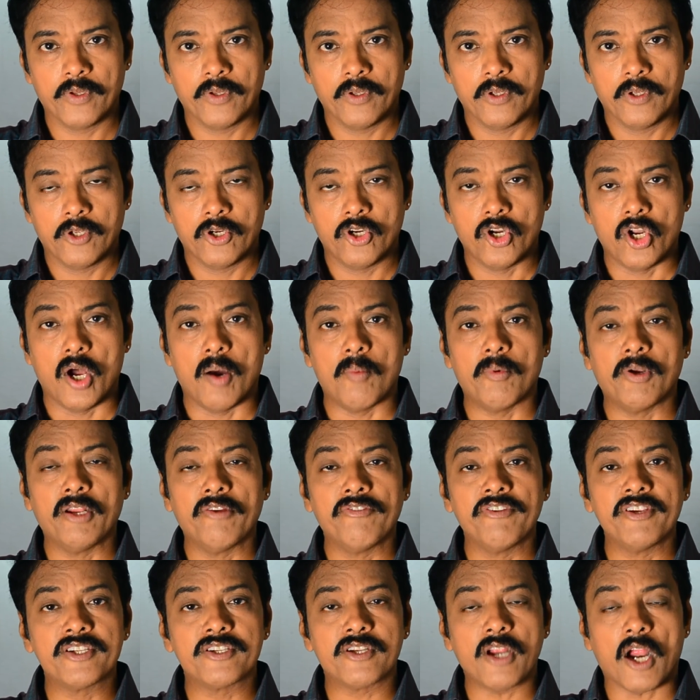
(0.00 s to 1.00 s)
Normally
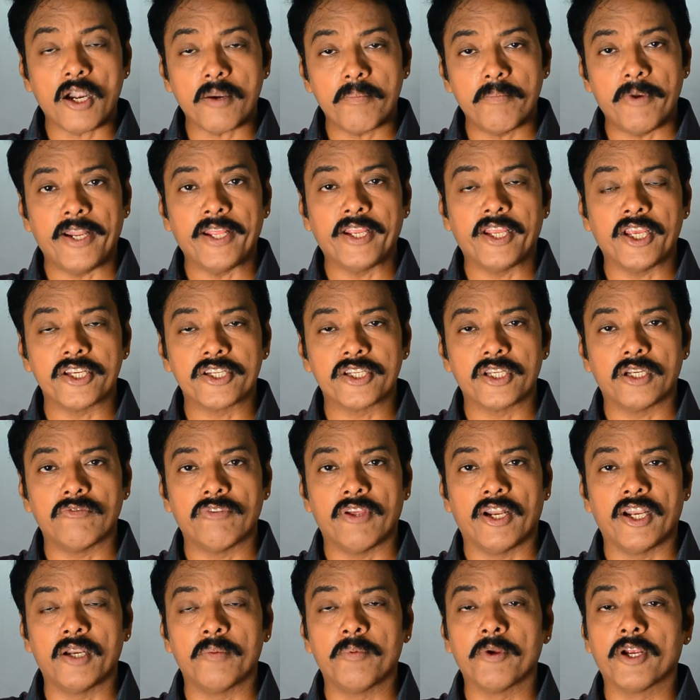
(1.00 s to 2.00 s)
we start medication
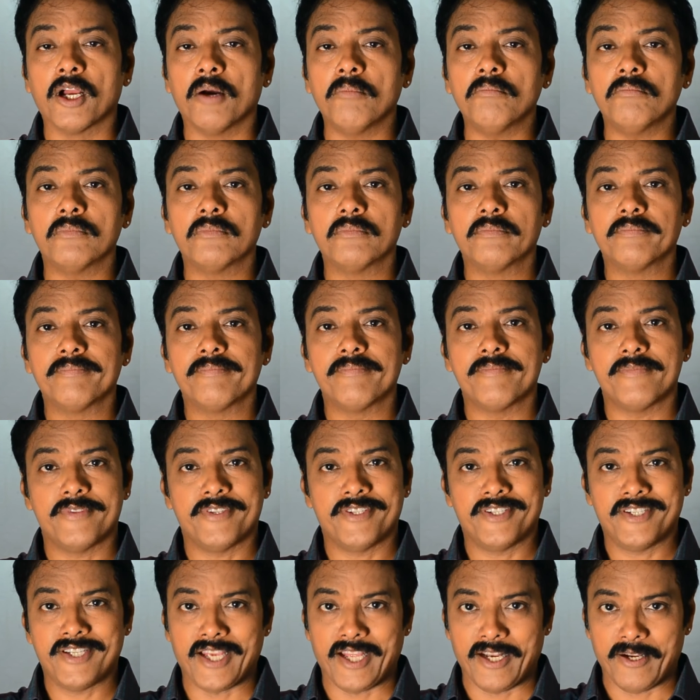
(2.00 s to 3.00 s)
when it becomes
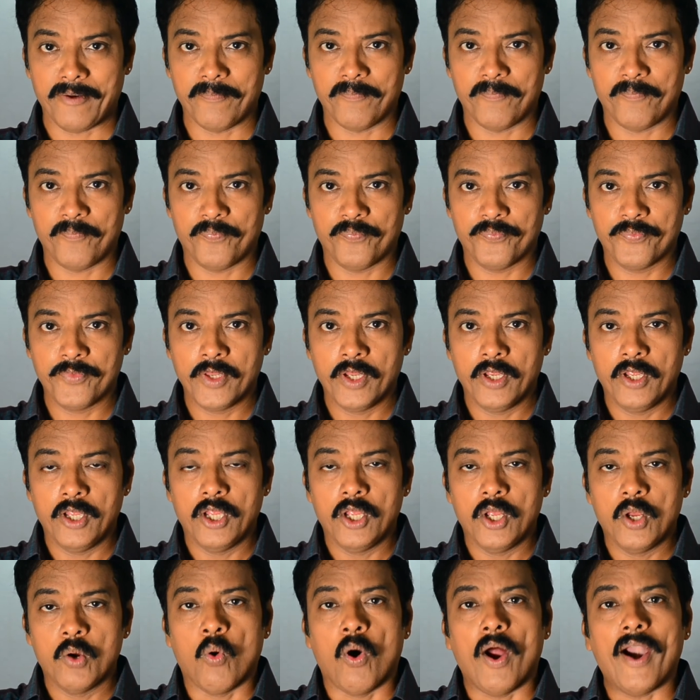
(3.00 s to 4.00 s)
10.
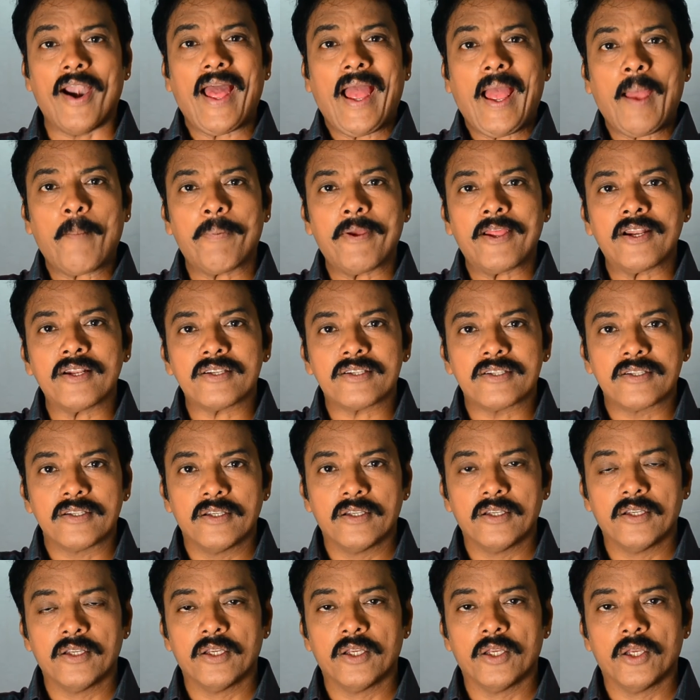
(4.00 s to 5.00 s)
What happens
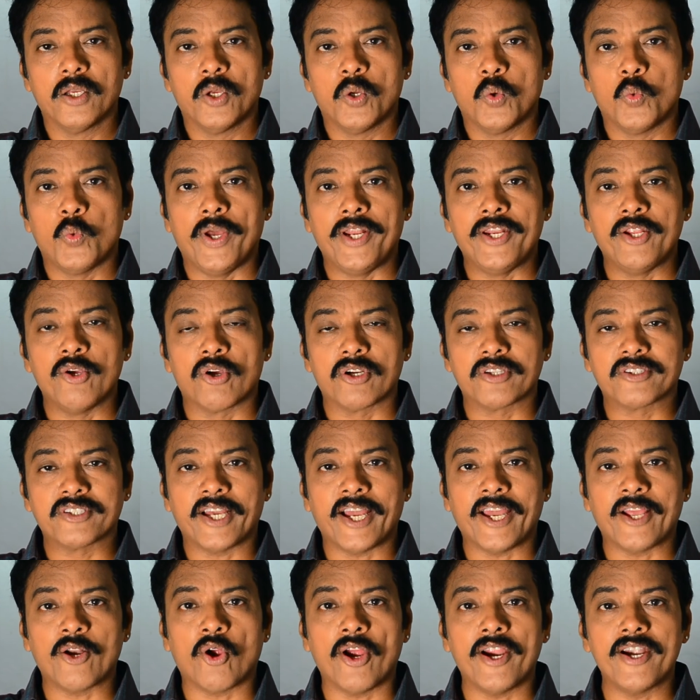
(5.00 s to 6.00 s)
when your
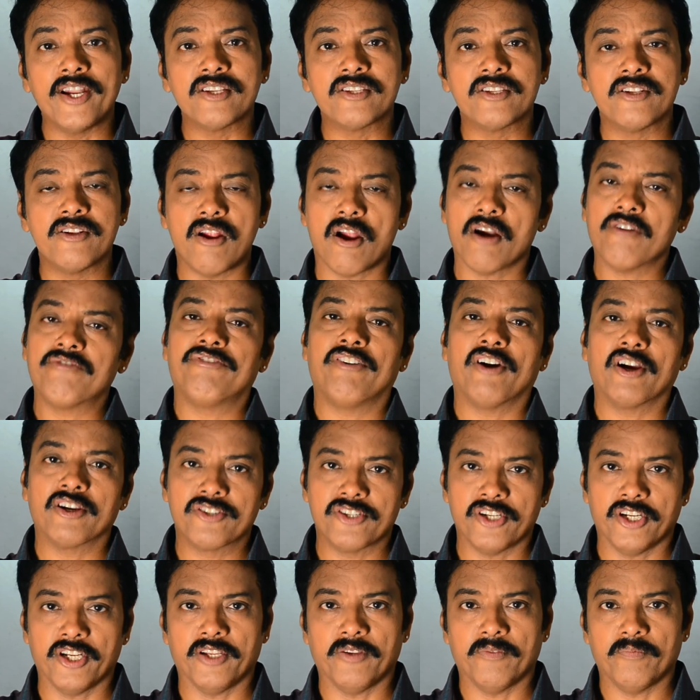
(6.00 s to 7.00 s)
thyroid is not
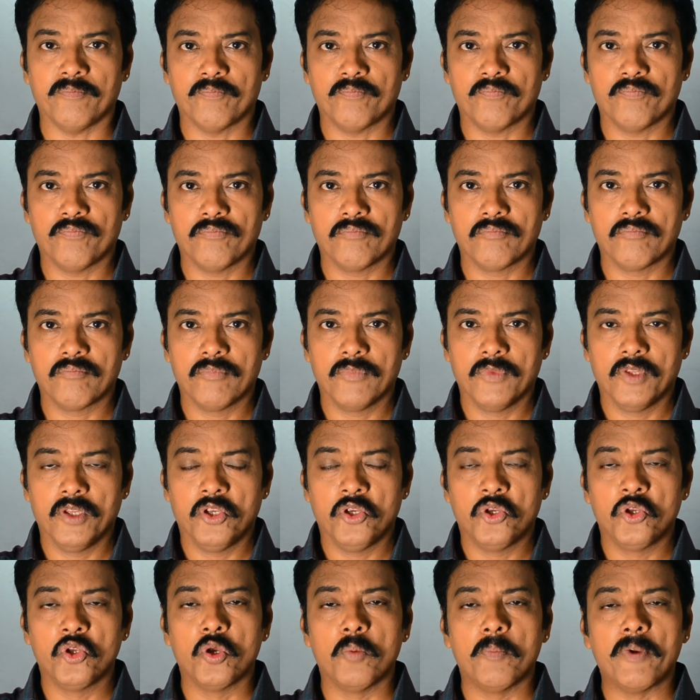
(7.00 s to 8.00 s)
functioning?
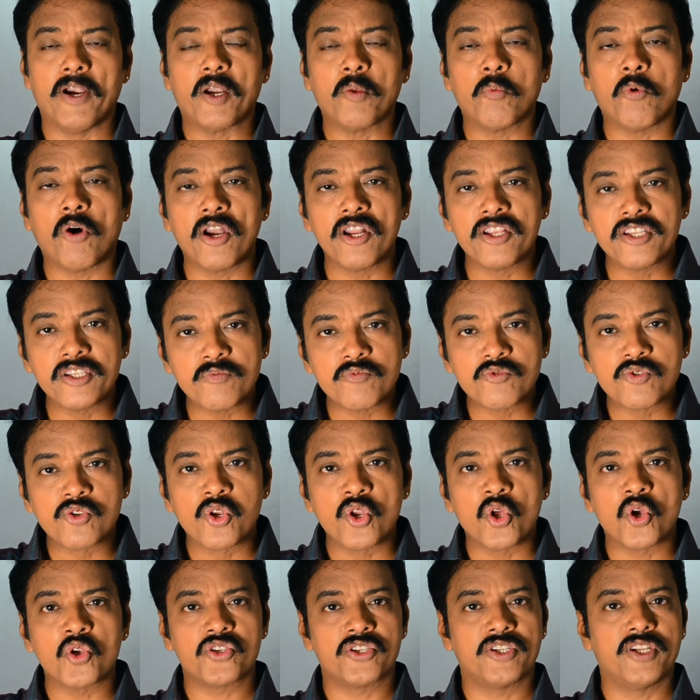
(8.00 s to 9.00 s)
Your metabolism
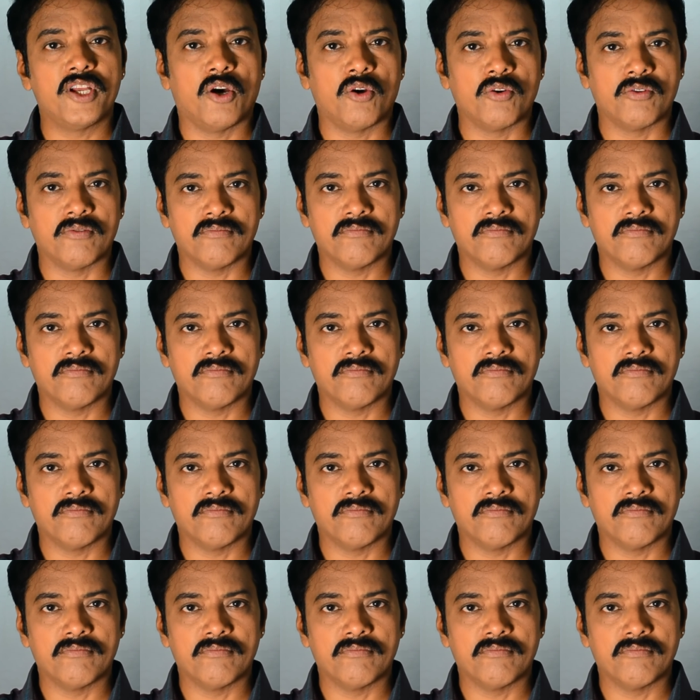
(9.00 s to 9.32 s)
slows down.